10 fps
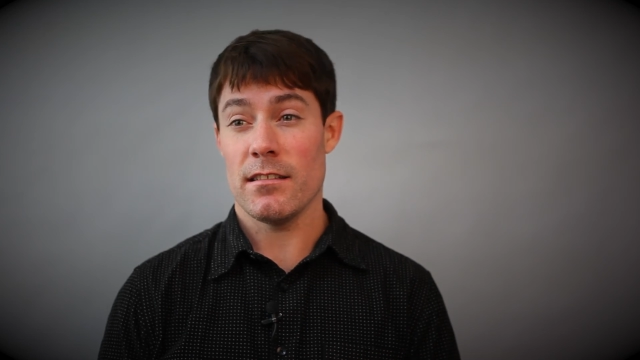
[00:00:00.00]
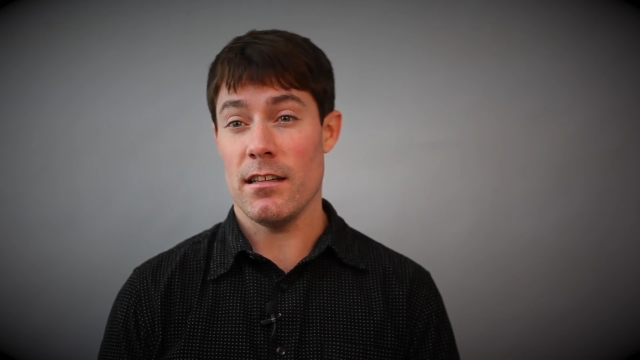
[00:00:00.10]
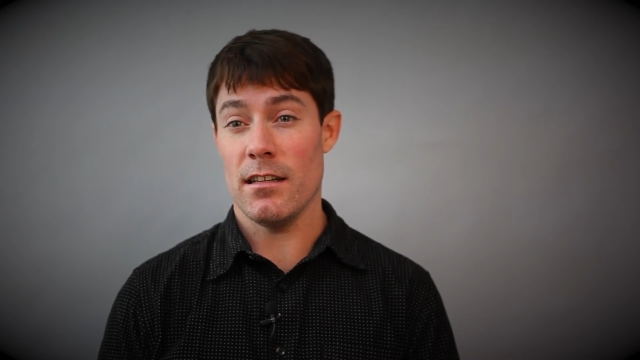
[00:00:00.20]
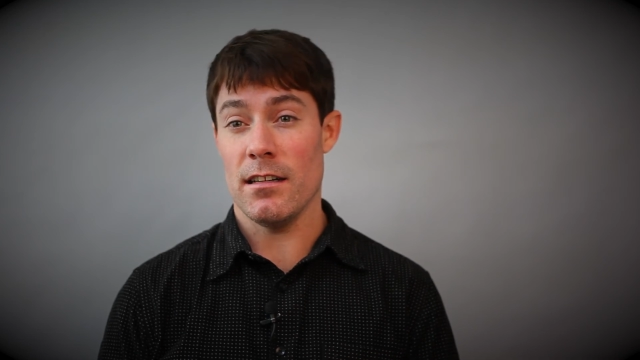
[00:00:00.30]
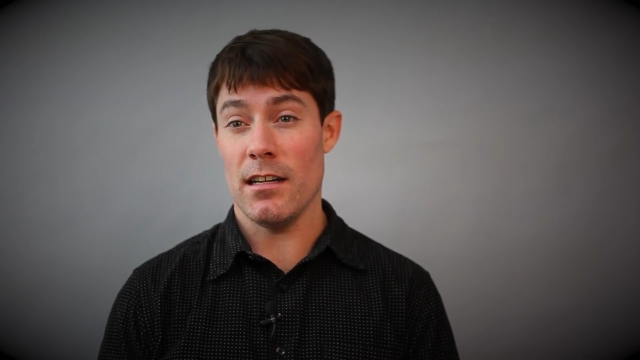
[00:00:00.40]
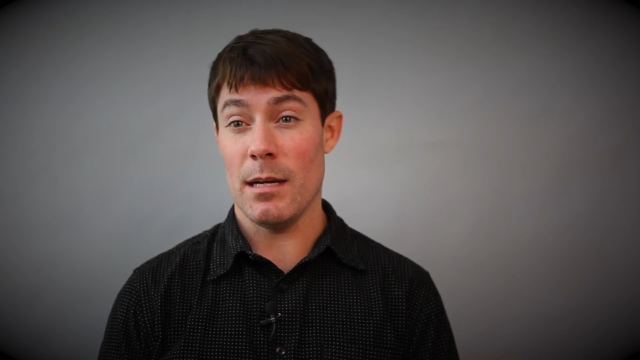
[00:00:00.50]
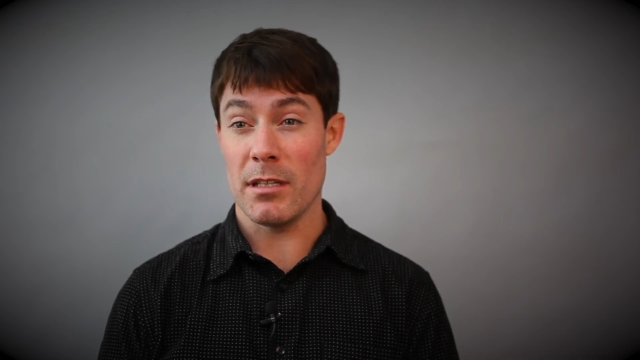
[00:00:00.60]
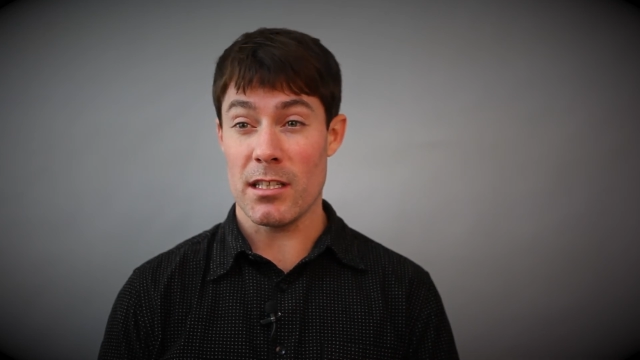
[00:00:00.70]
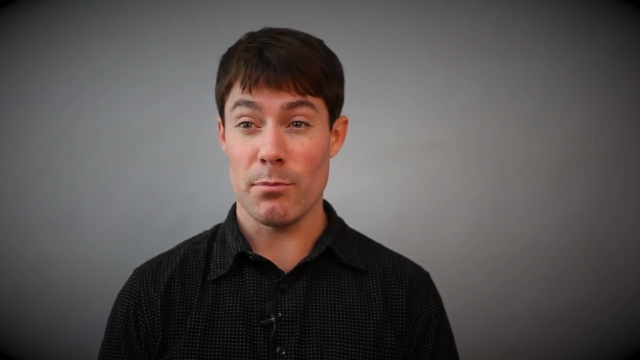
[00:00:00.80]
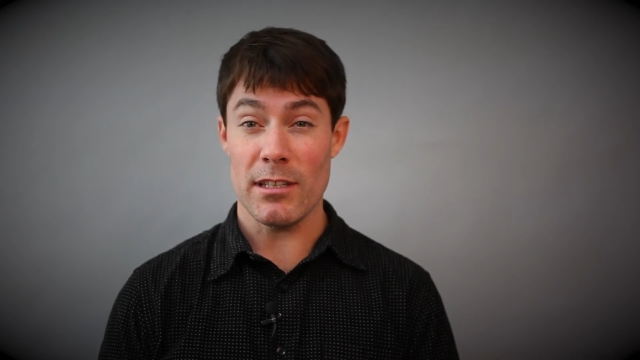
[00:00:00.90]
I'm
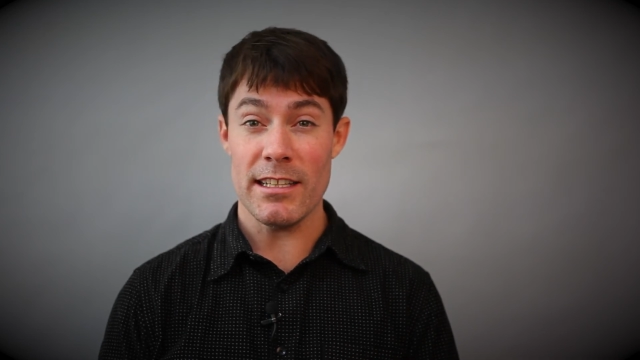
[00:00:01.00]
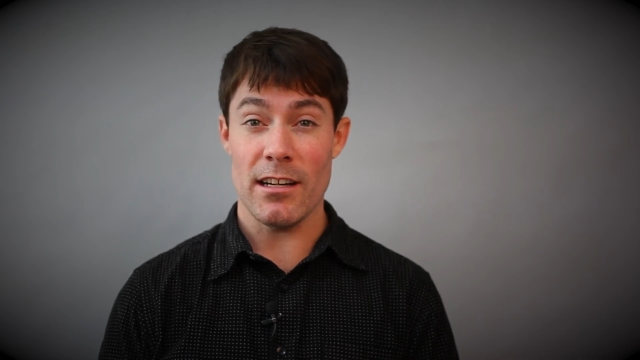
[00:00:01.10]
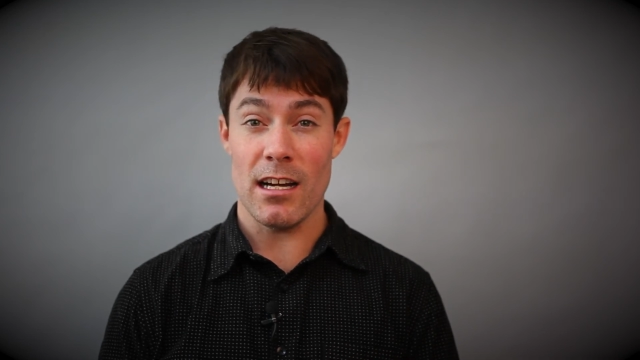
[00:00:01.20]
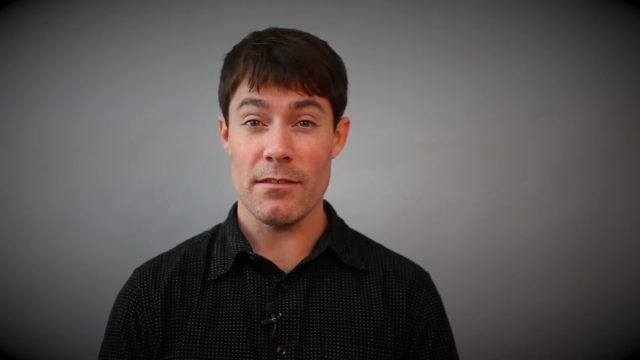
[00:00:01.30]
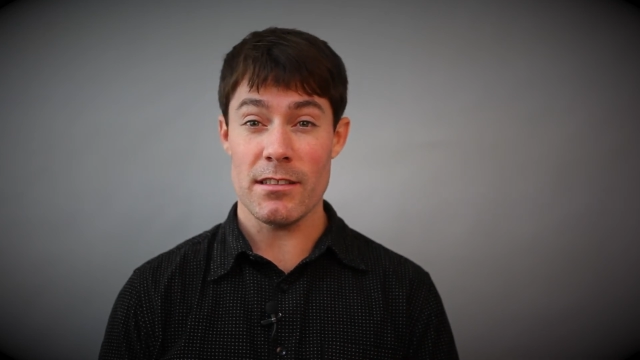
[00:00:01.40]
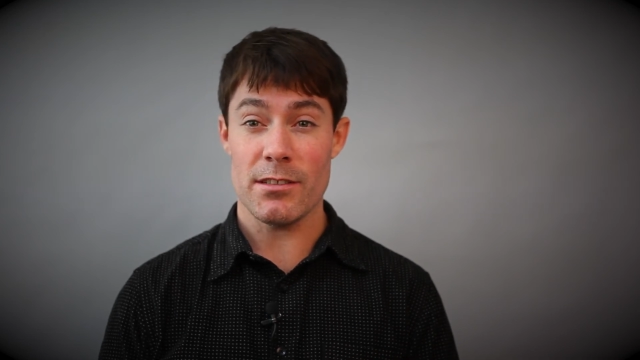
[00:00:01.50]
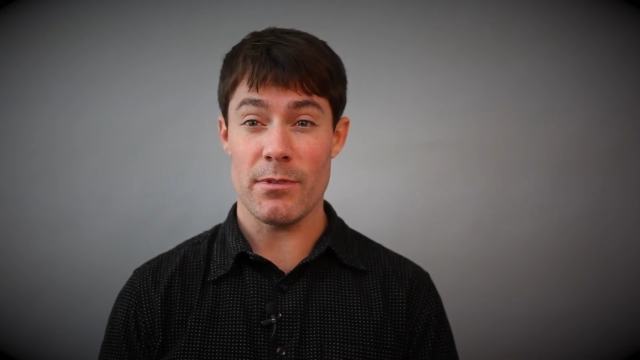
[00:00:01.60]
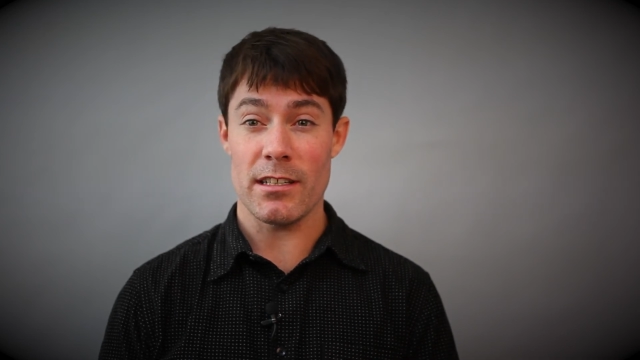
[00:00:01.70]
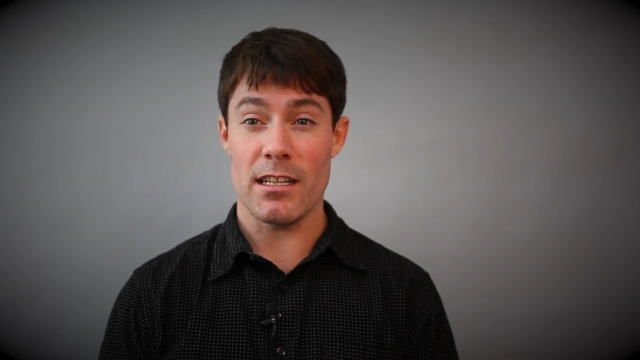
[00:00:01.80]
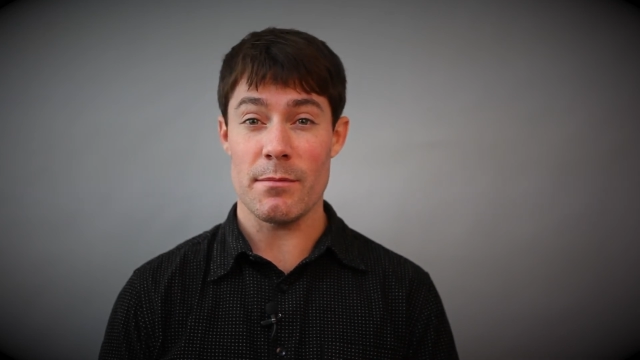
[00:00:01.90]
a complete novice
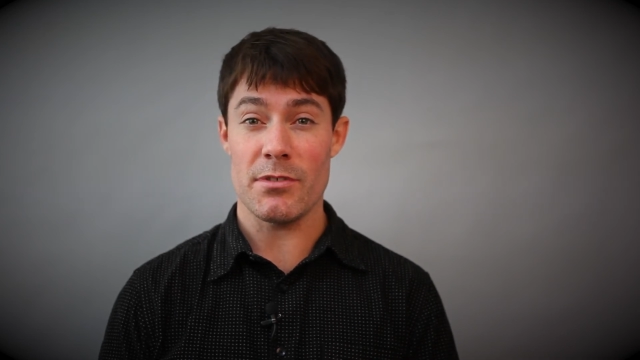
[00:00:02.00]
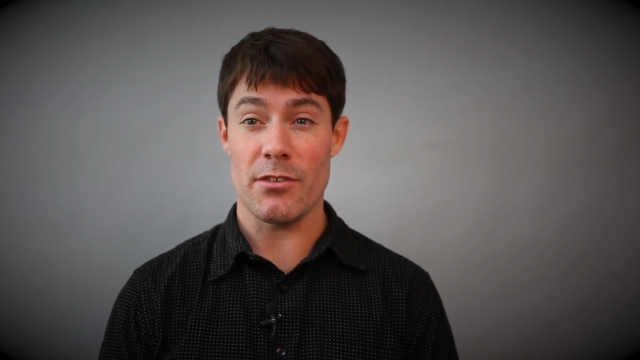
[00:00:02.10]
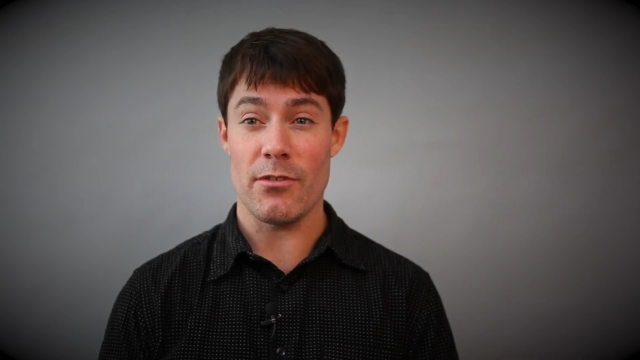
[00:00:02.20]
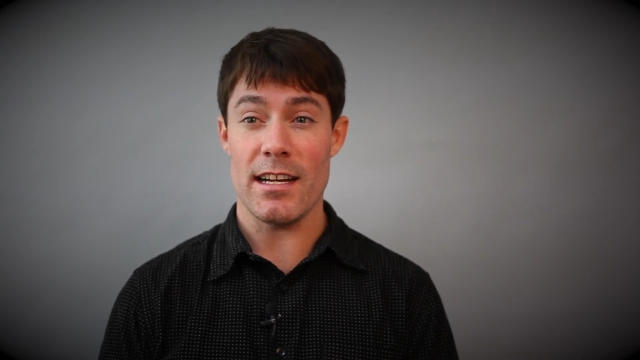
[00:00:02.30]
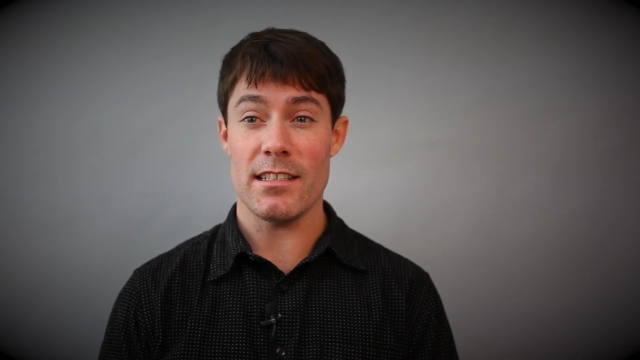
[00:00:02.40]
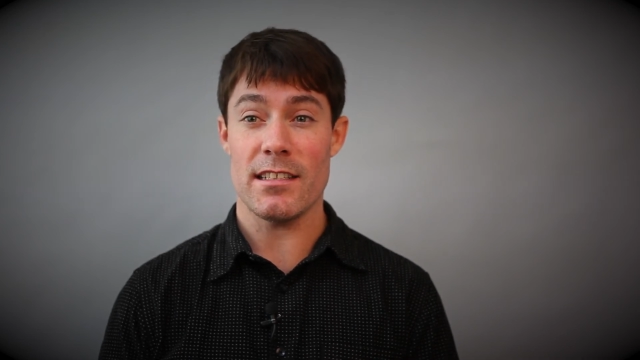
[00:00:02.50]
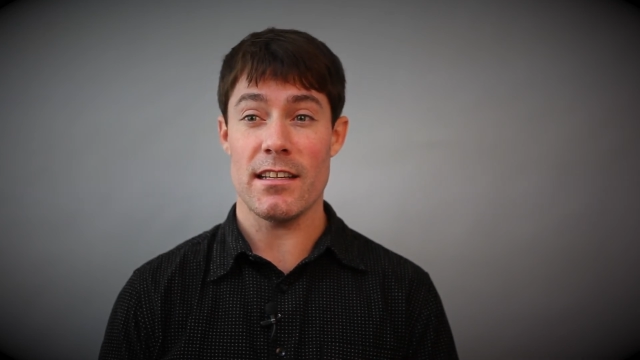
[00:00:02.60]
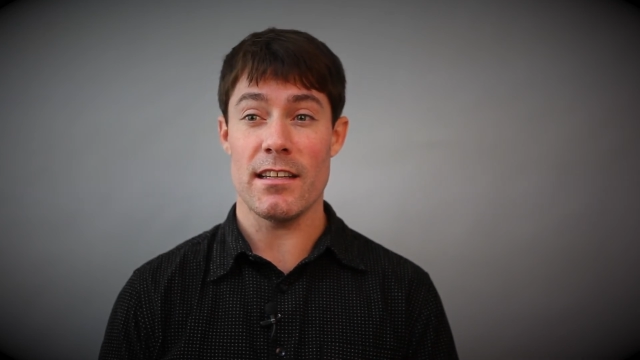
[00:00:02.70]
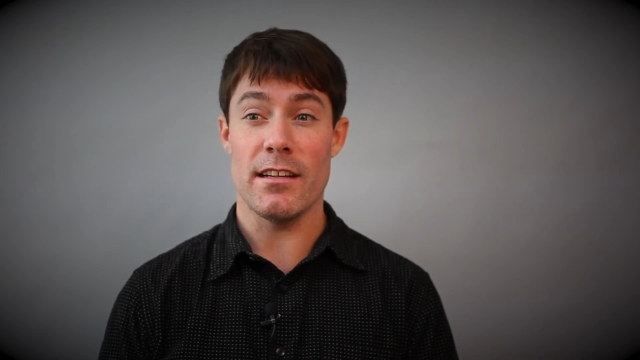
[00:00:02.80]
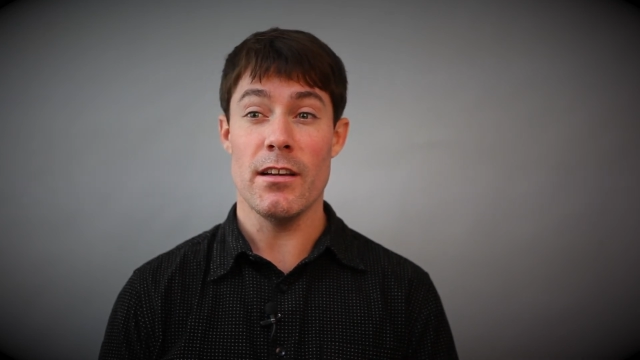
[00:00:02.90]
when it comes to
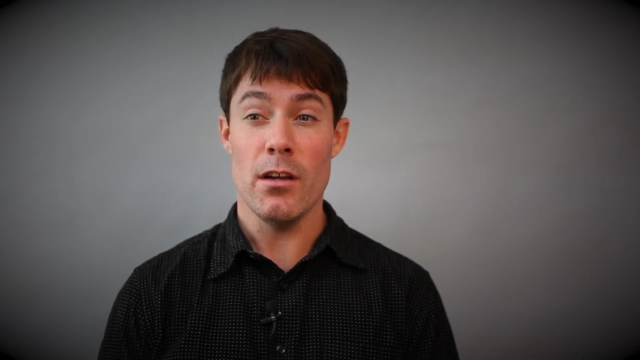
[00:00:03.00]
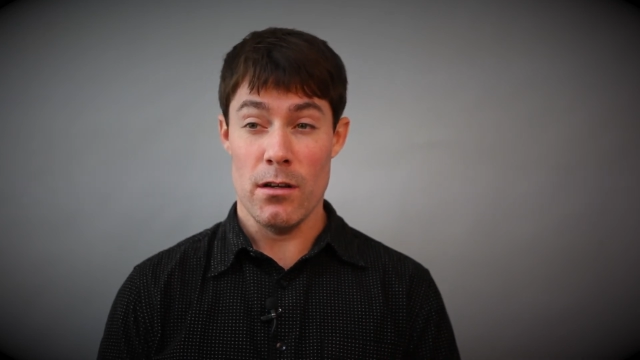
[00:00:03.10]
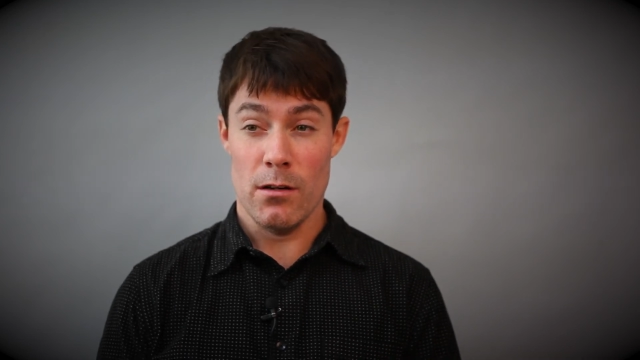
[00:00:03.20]
grazing and